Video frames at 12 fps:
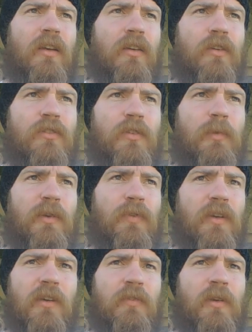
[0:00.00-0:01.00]
going to be
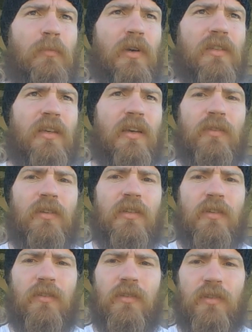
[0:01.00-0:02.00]
forgiven and brought to heaven because
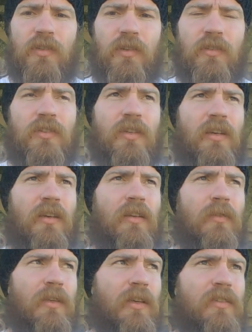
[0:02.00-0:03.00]
they don't go to church.
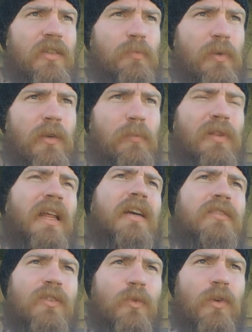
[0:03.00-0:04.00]
And yet she's putting
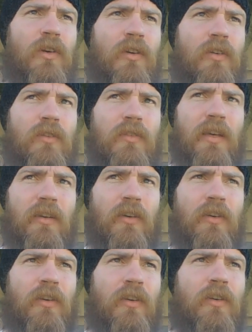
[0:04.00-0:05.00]
plaques on the wall that
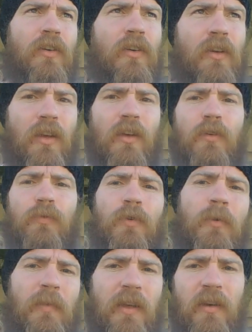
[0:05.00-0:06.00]
are
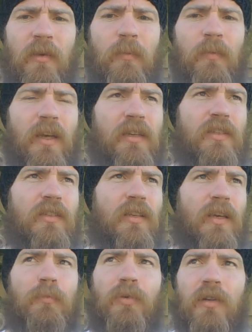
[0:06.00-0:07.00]
from them. Like, she's
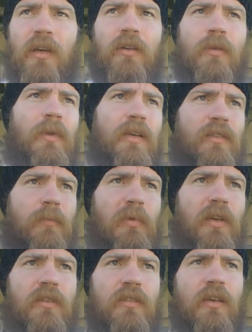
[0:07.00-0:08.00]
like putting that up like it's the
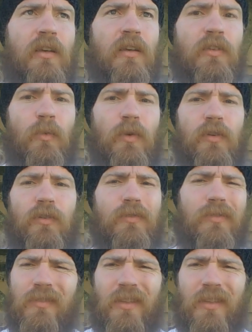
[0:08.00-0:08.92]
biggest thing in the world.